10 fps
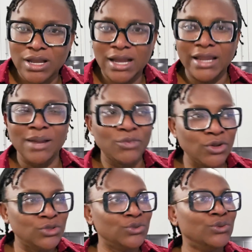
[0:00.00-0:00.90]
I am
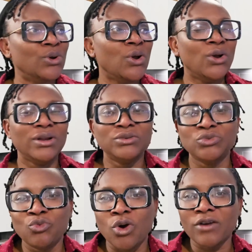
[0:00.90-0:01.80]
going to
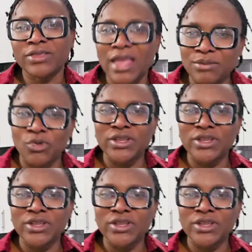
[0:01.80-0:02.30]
work 10 more